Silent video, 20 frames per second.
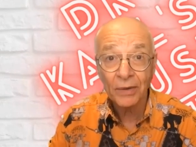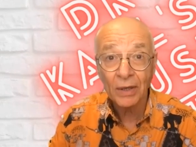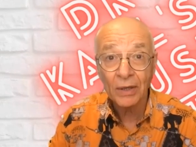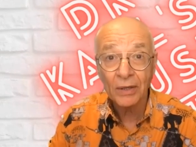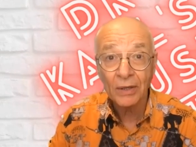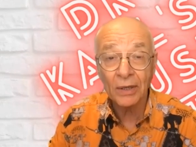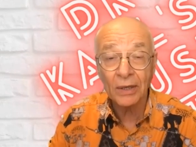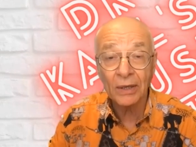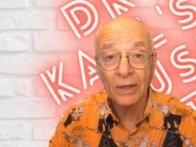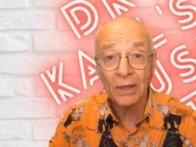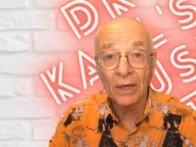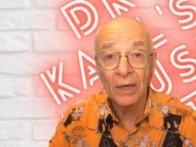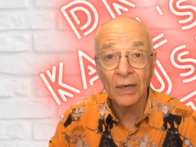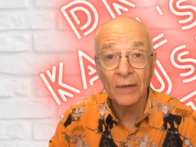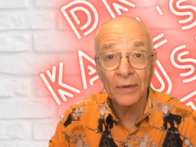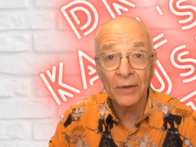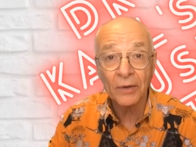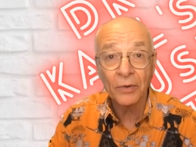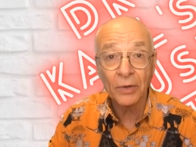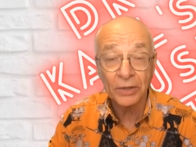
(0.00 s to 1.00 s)
that a
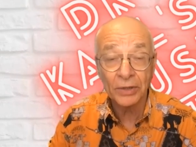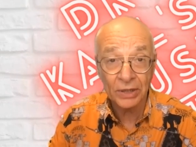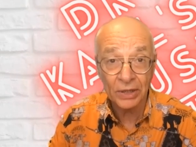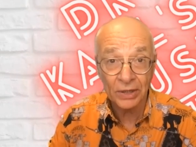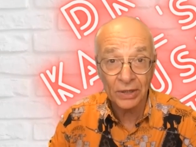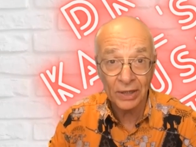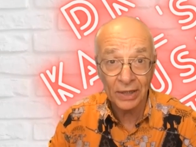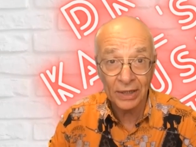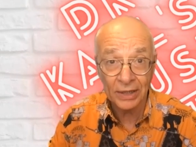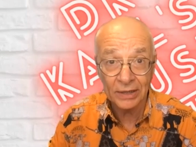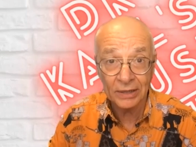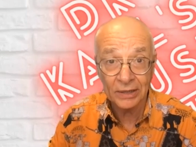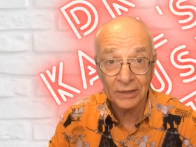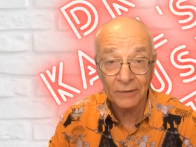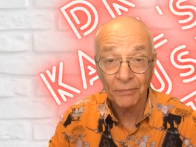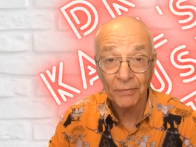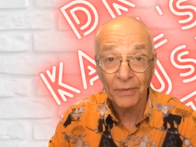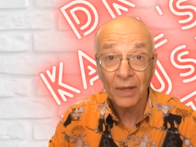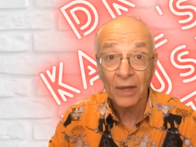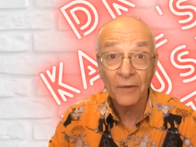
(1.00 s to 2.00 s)
living creature needs.
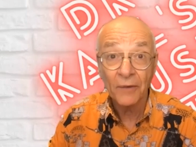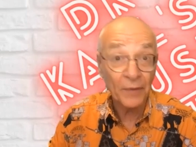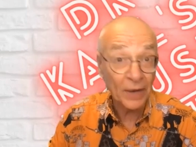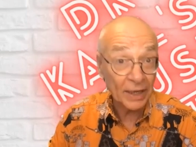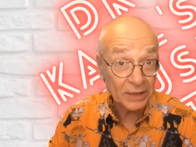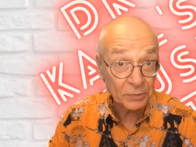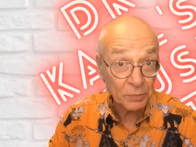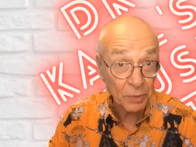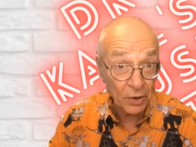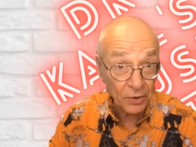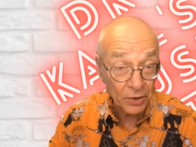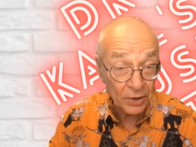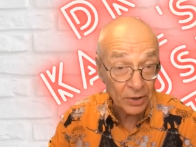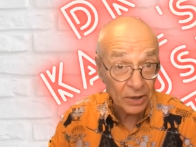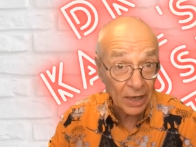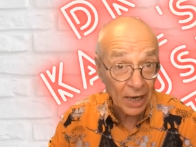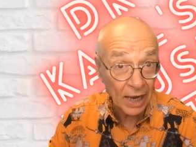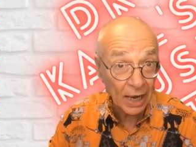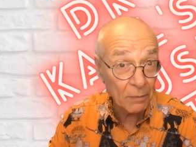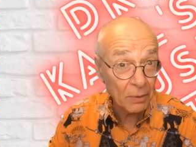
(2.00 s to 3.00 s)
Fats, protein,
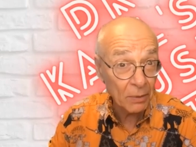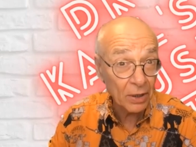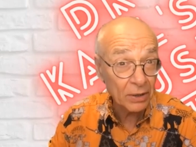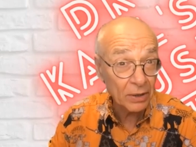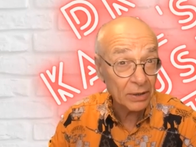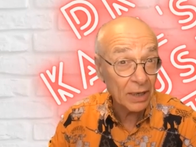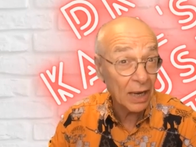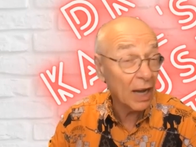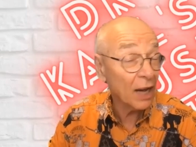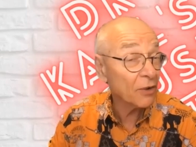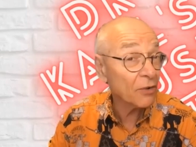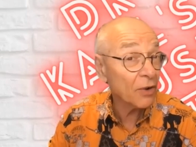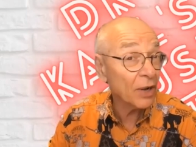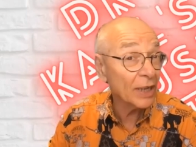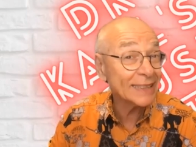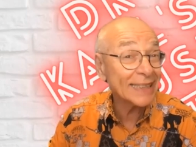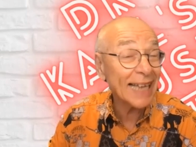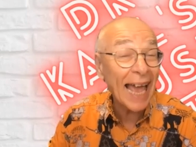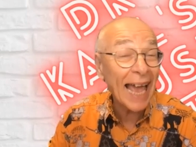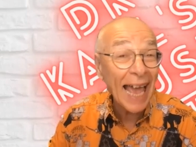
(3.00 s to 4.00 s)

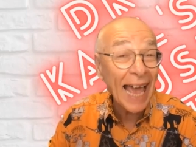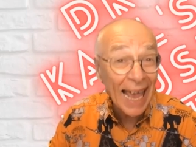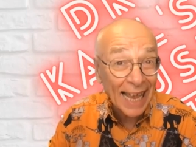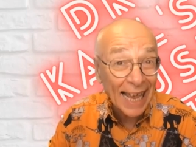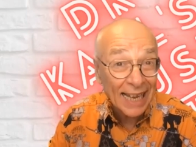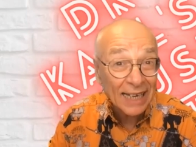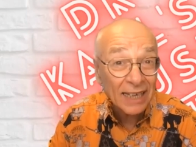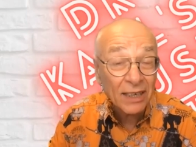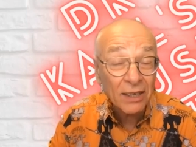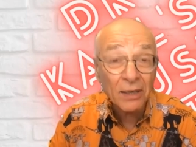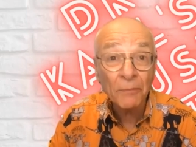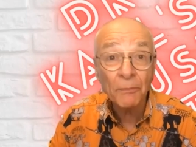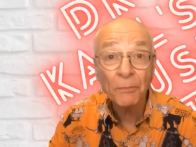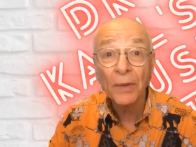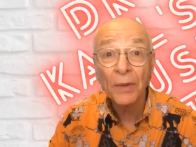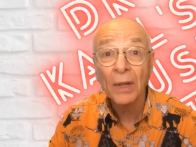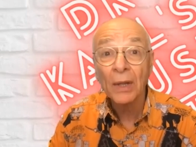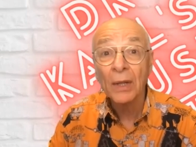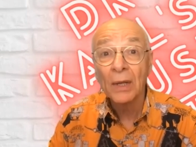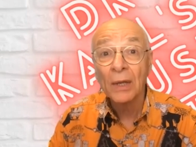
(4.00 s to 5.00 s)
carbohydrates, and
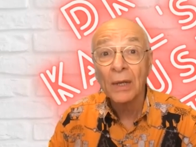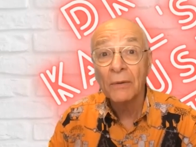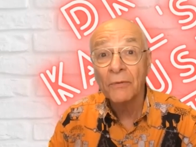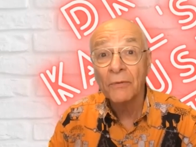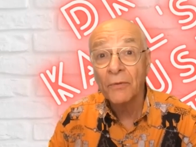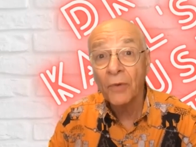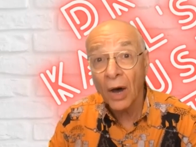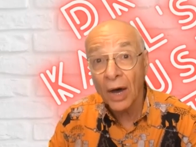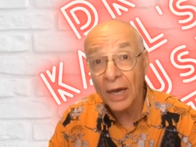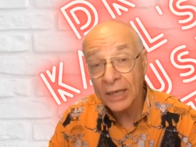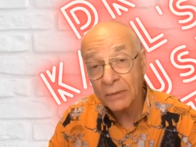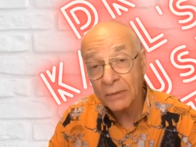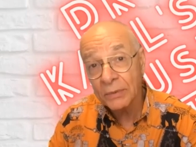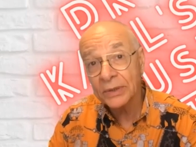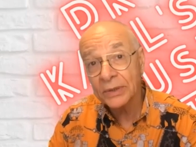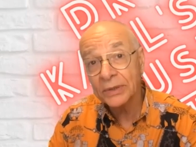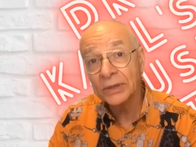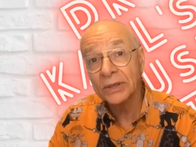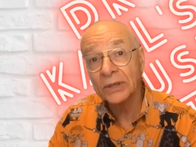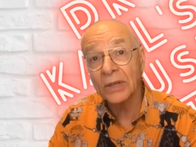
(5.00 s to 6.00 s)

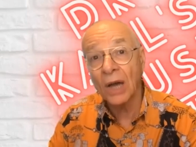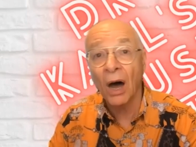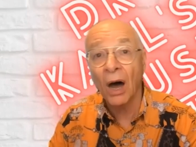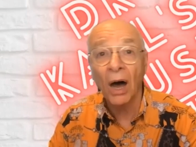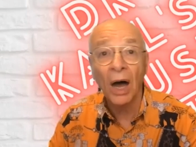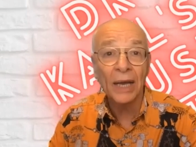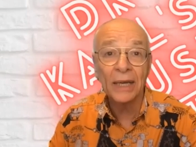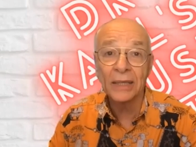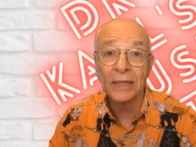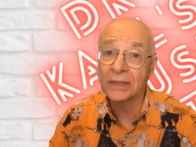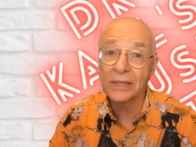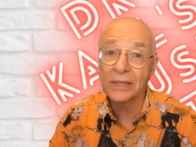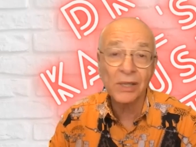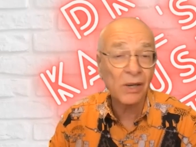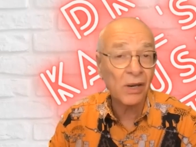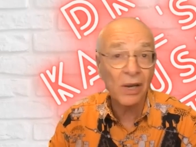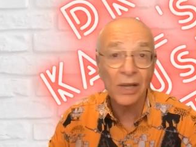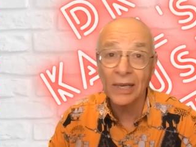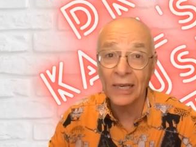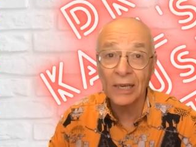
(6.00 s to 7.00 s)
vitamins, iron,
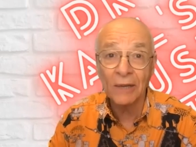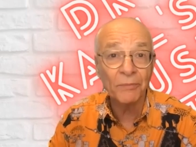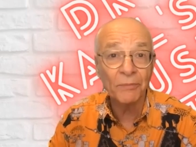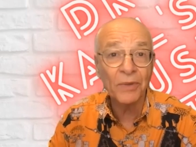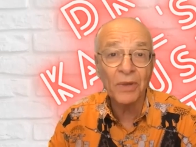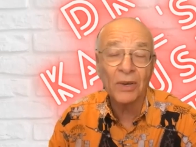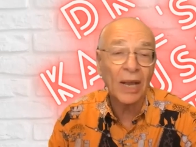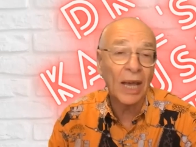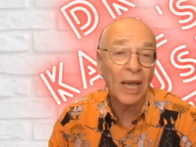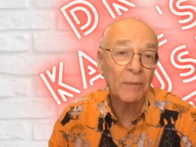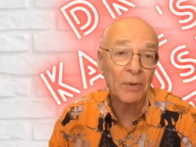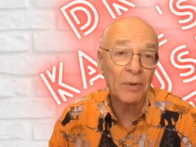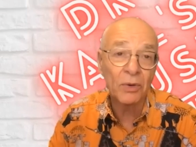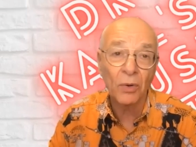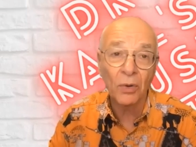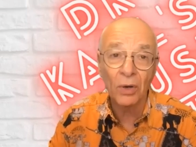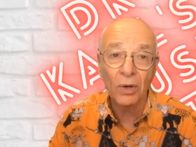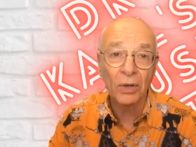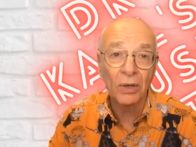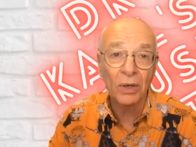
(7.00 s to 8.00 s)
selenium, you name it,
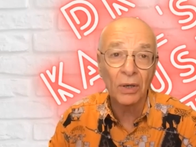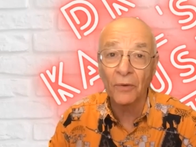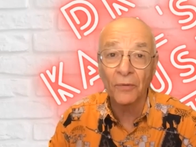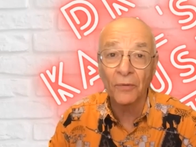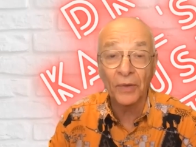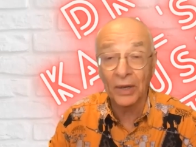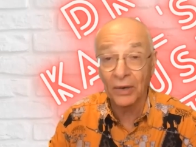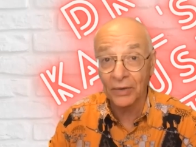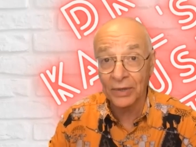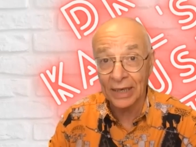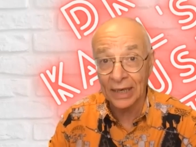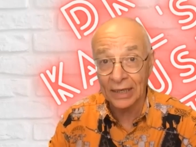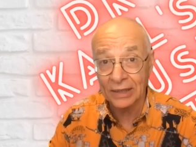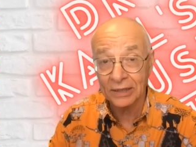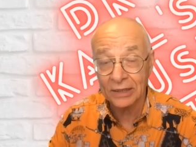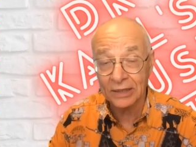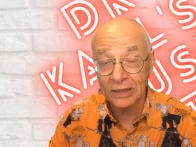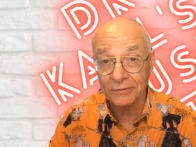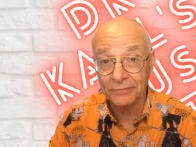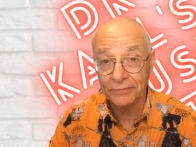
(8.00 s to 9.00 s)
all a little fairy
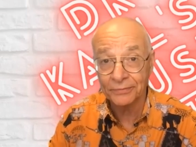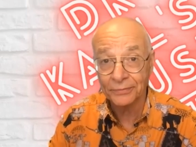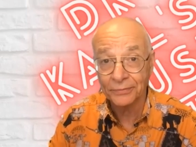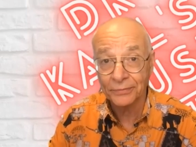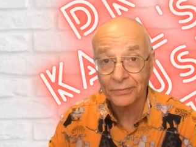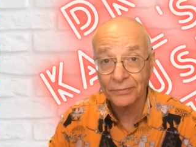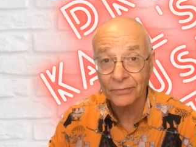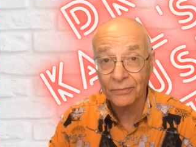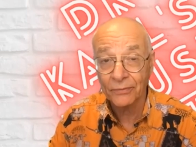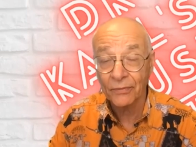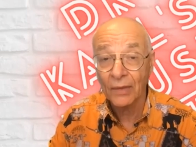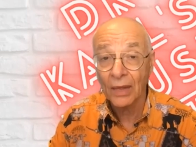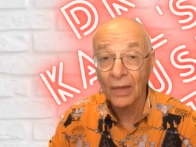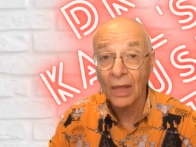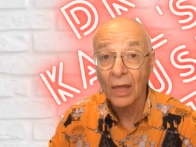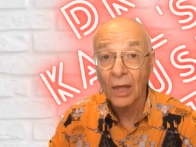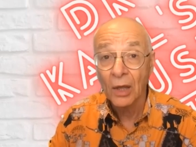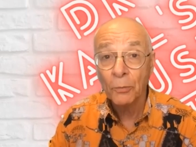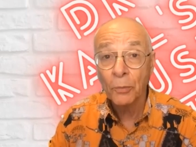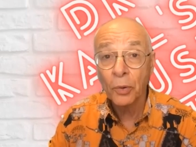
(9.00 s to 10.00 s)
dust.
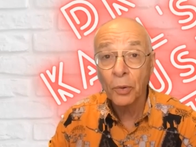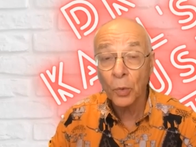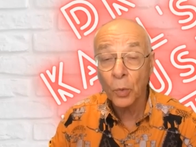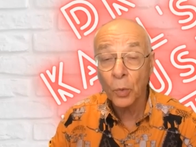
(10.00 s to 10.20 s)
Put